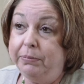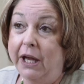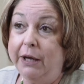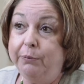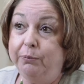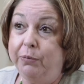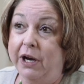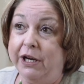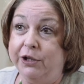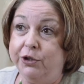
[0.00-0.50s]

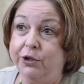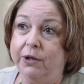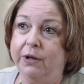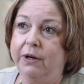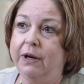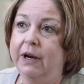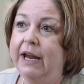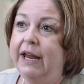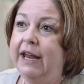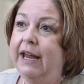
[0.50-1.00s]
blood
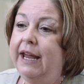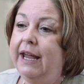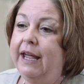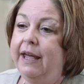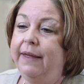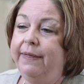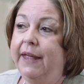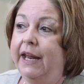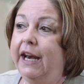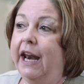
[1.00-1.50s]
pressure.
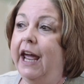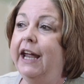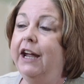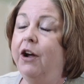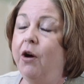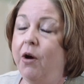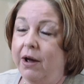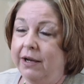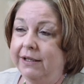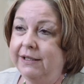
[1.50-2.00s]
And then I
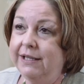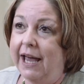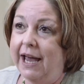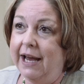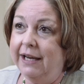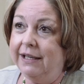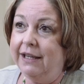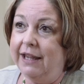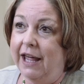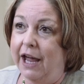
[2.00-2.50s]

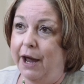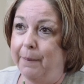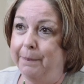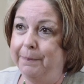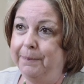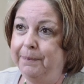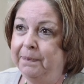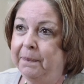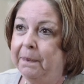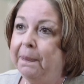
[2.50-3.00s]
contact
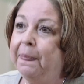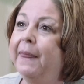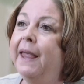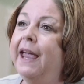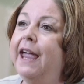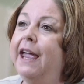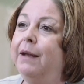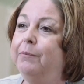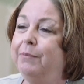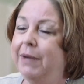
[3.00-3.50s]
them
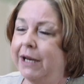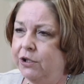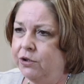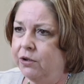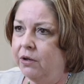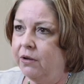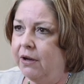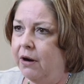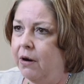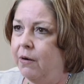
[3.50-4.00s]
and make
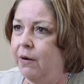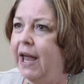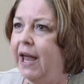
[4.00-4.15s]
sure they're